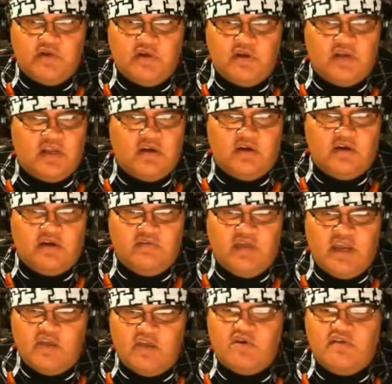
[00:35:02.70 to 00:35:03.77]
around. I don't even.
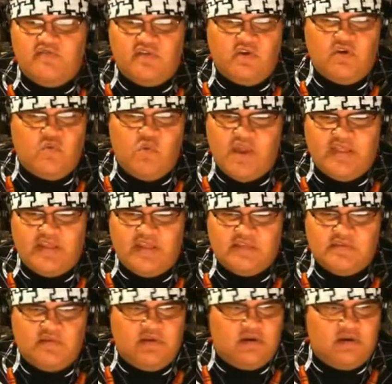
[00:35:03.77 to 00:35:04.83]
I don't even know why
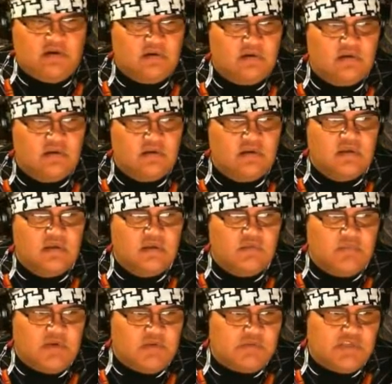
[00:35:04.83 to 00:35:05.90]
that's there.
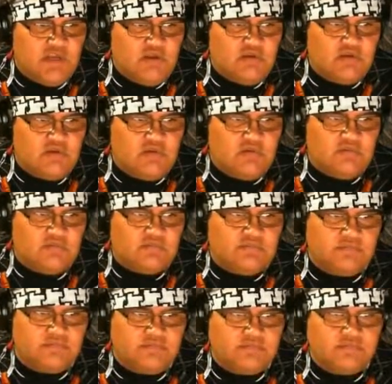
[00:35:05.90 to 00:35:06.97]
But I'm telling well, that you, that could be
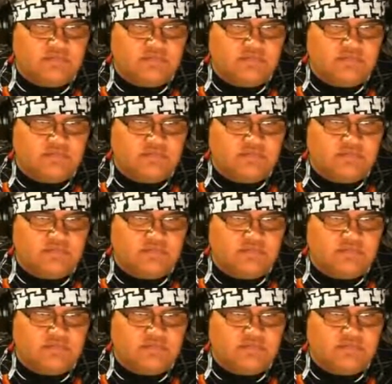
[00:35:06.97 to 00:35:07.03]
about